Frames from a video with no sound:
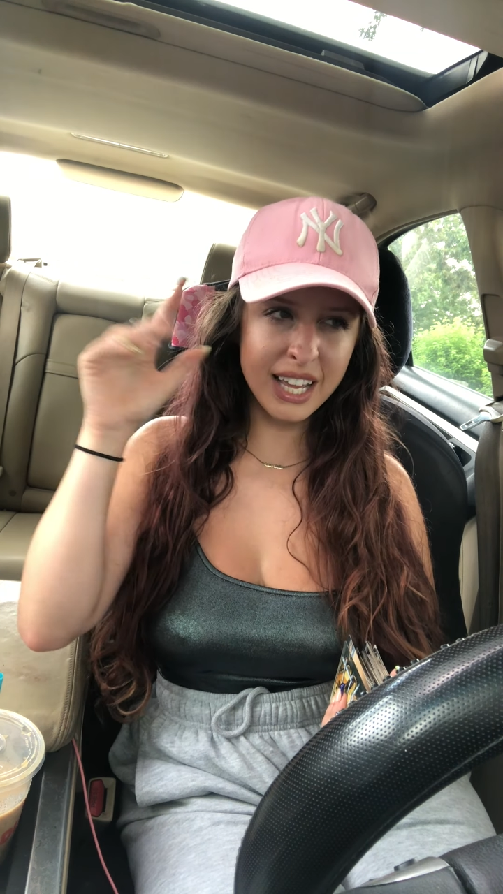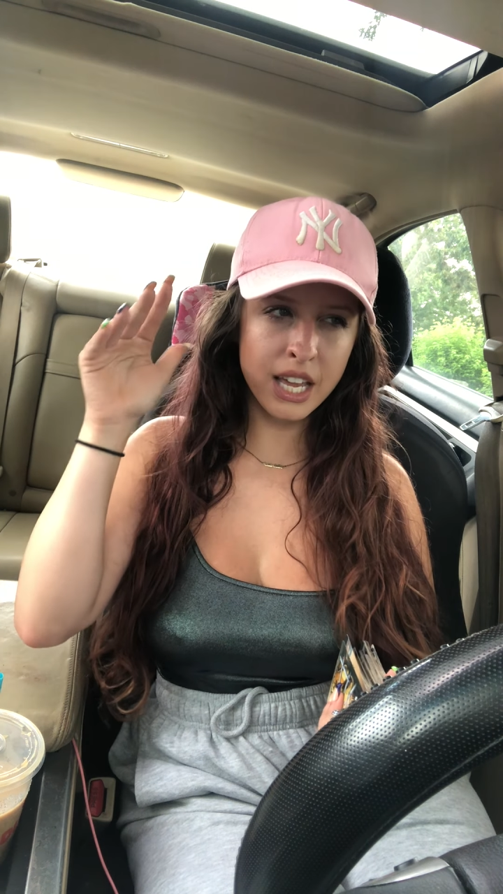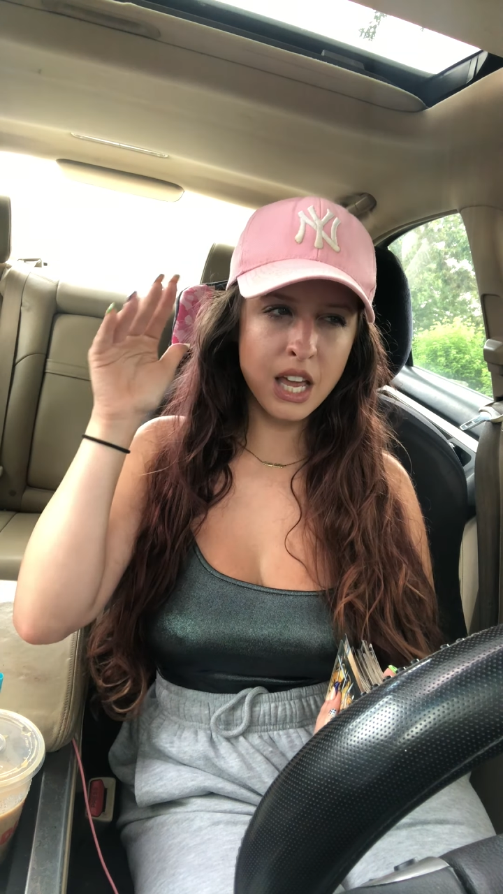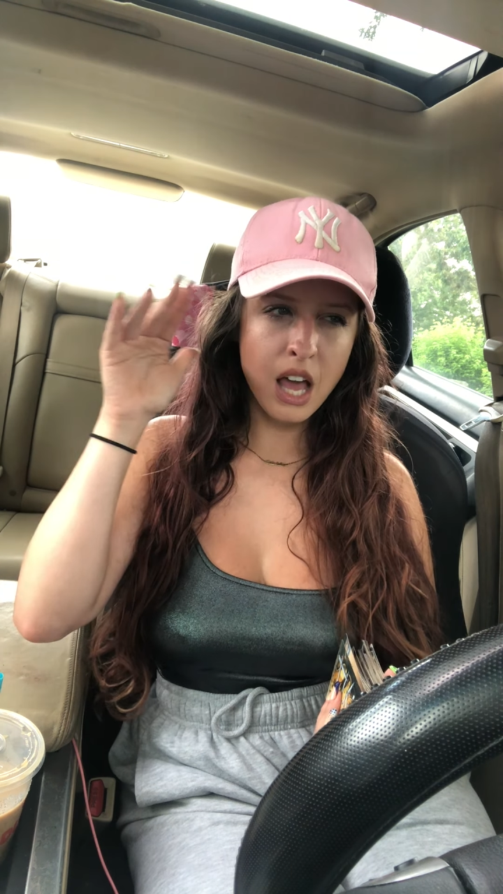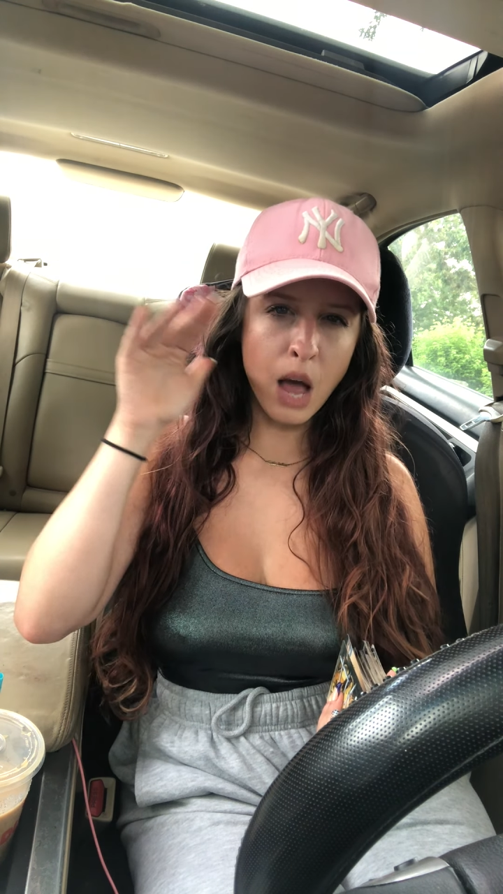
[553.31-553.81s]

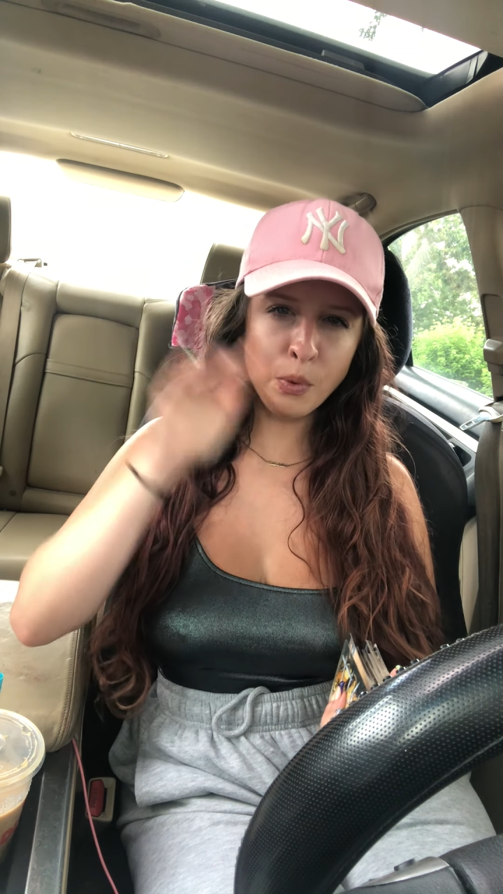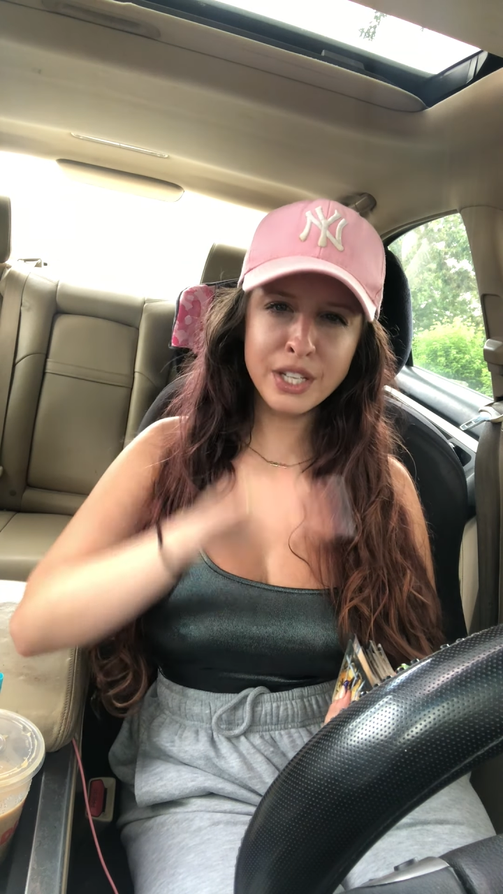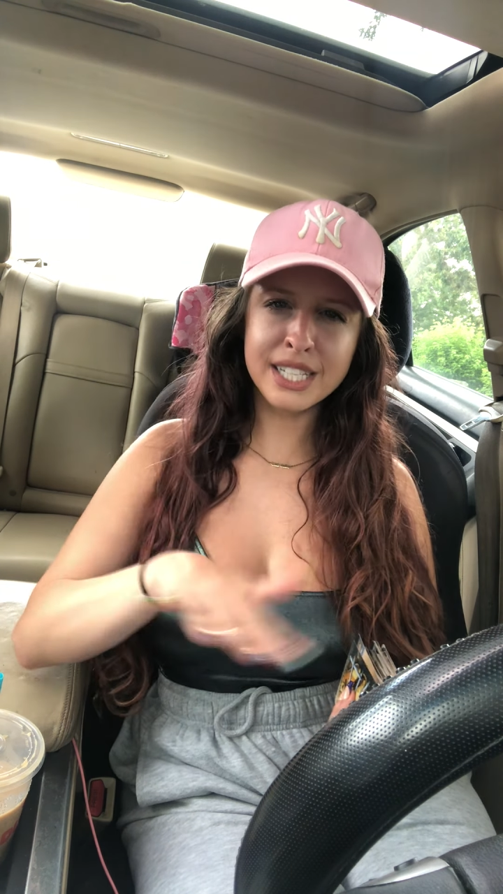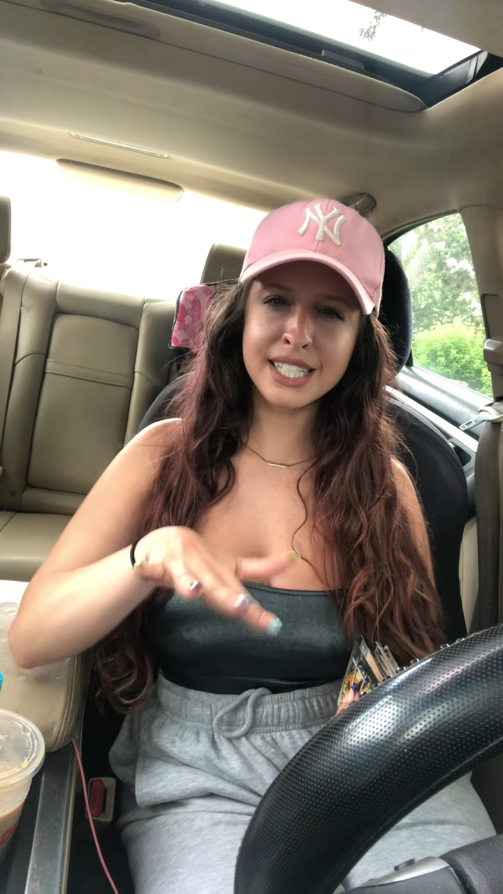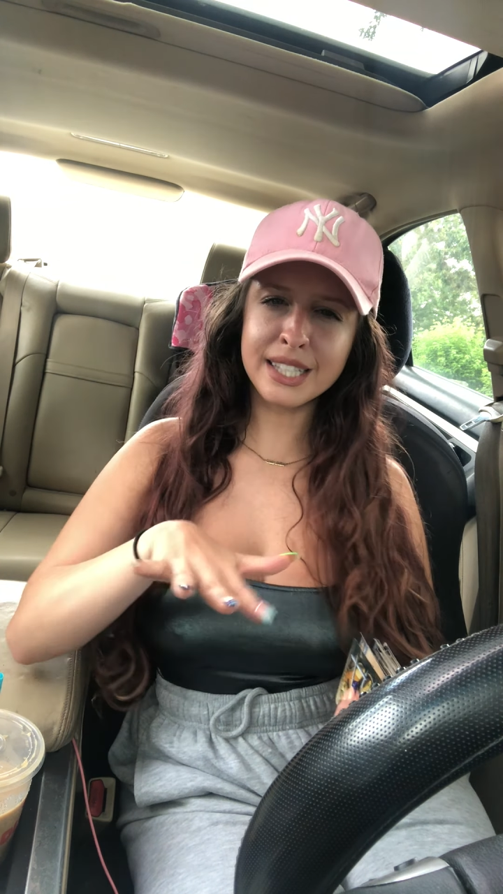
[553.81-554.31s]
Like, I want
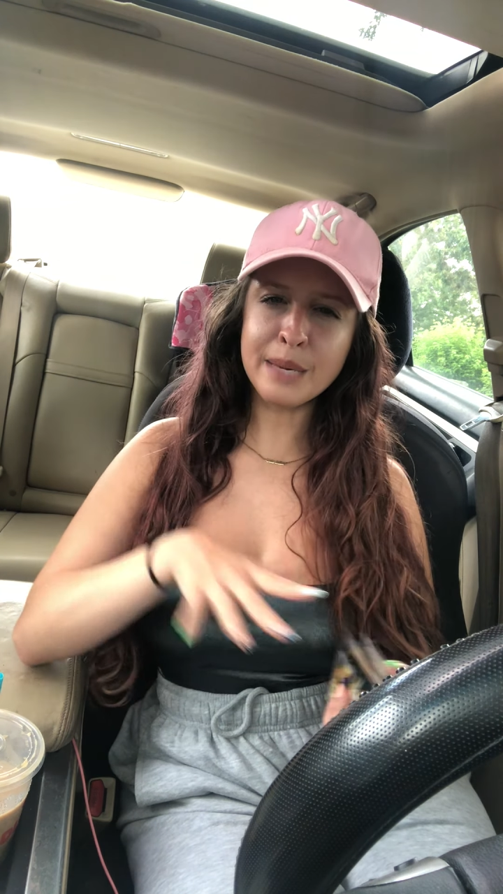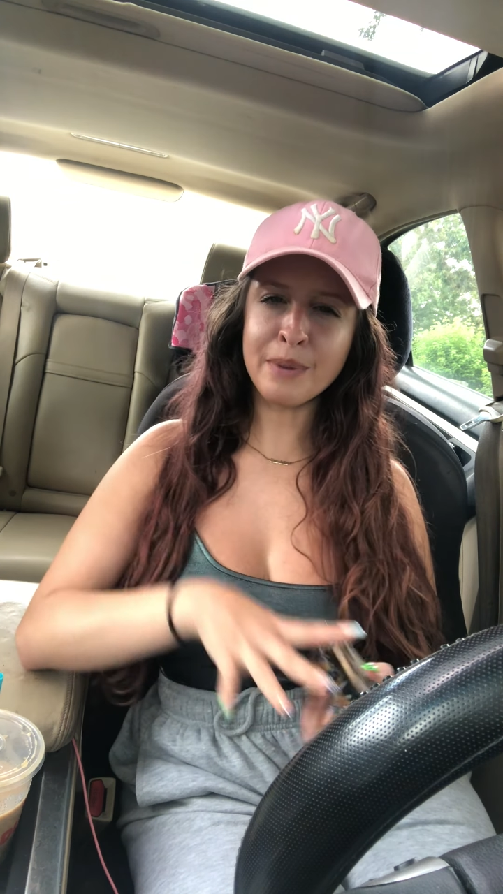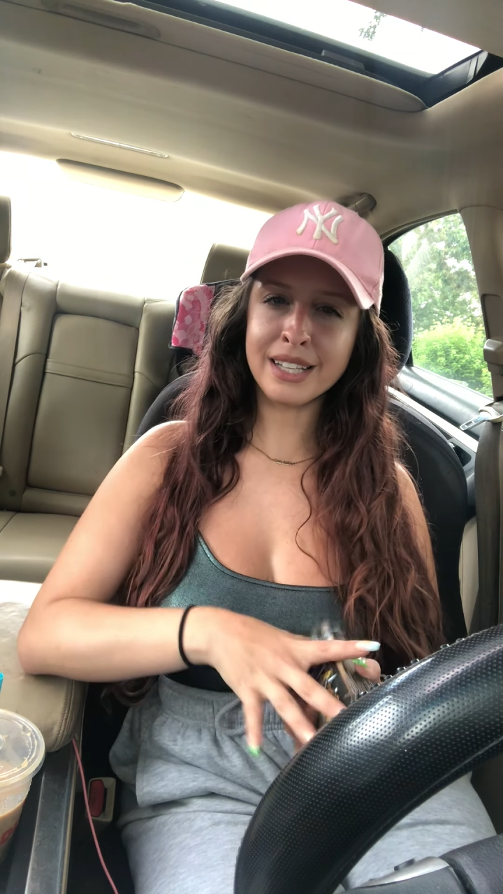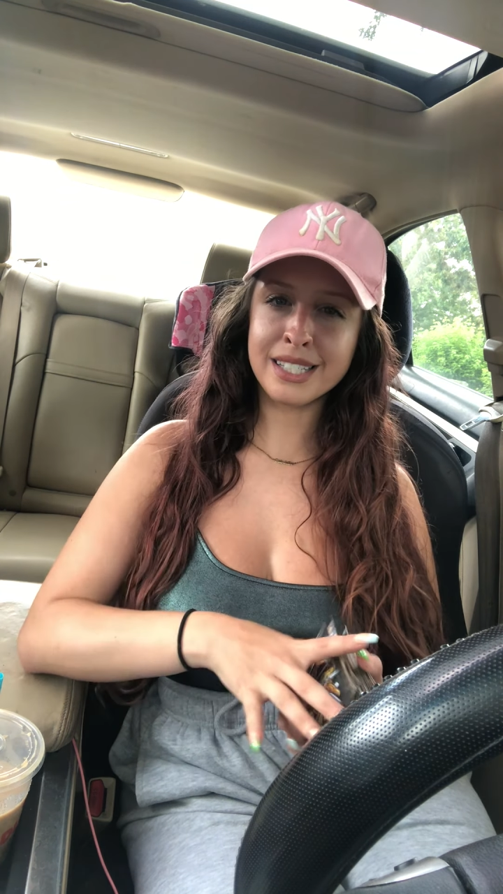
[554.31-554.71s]
you to sleep on